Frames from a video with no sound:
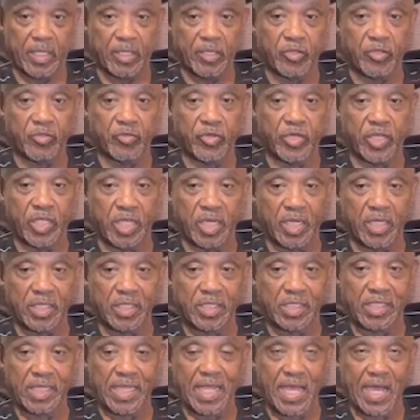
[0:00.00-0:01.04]
You didn't
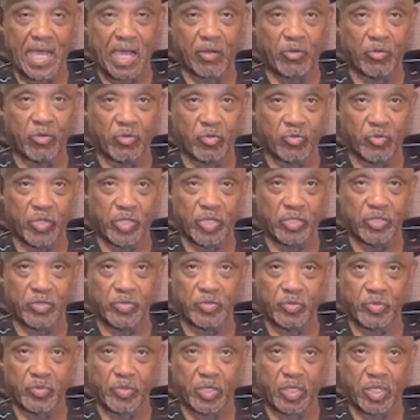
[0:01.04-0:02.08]
shower when you
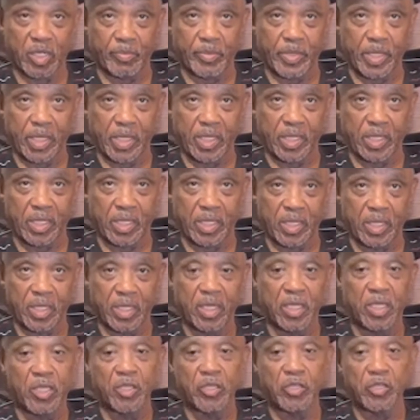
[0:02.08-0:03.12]
come in.
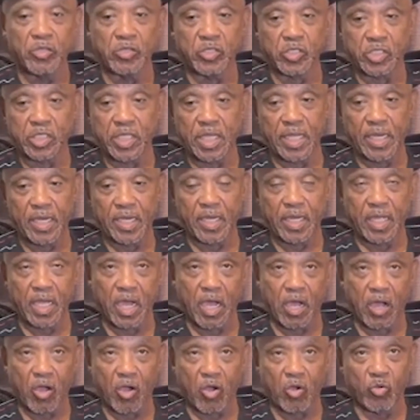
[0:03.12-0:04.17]
You stand in the
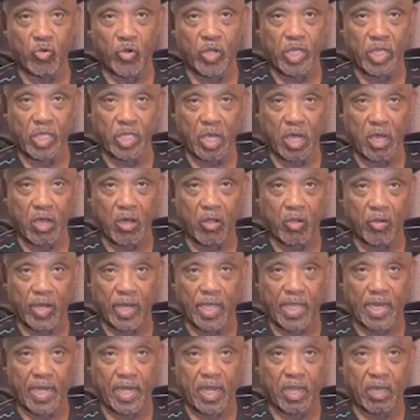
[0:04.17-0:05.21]
hallway all
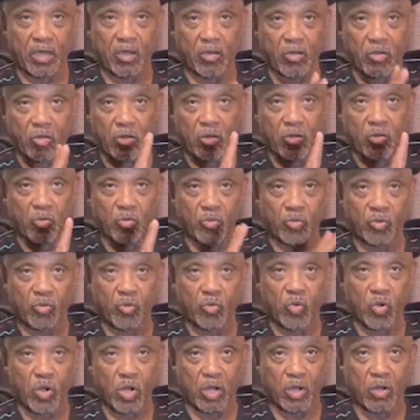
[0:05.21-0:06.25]
night long on the
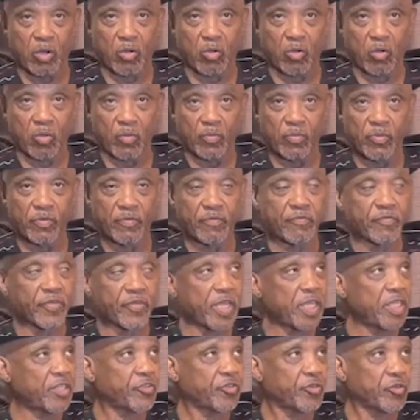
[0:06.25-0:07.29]
wall,
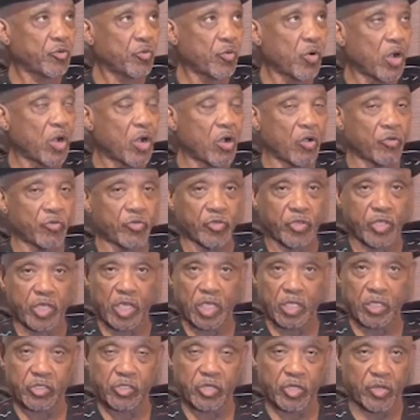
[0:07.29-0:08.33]
facing the wall. You
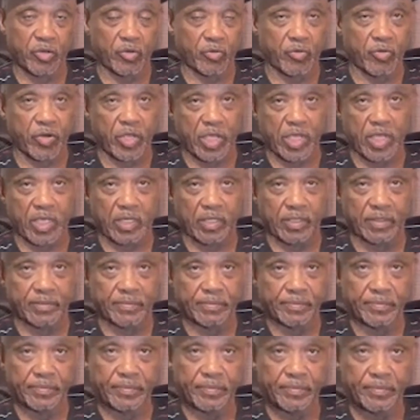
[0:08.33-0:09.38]
can't turn around
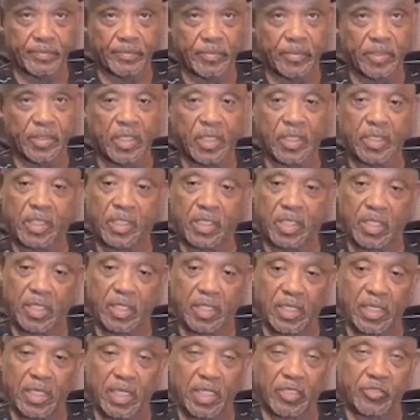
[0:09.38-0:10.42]
until
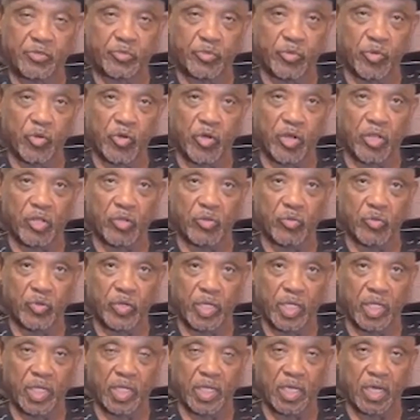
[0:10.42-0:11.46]
the next morning when
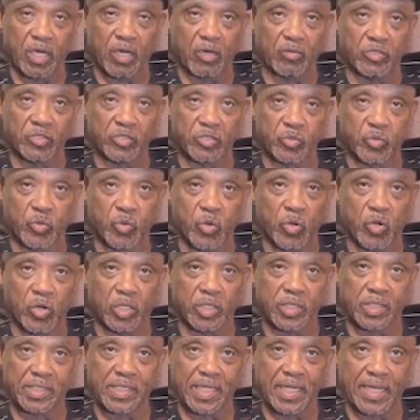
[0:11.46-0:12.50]
they call the
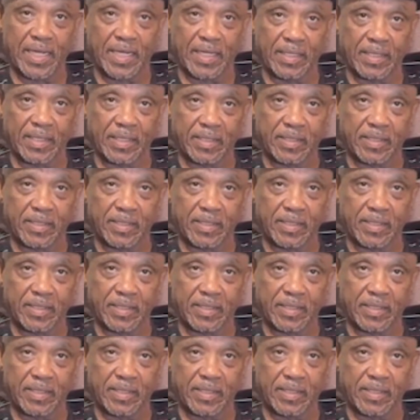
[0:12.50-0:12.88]
squads out.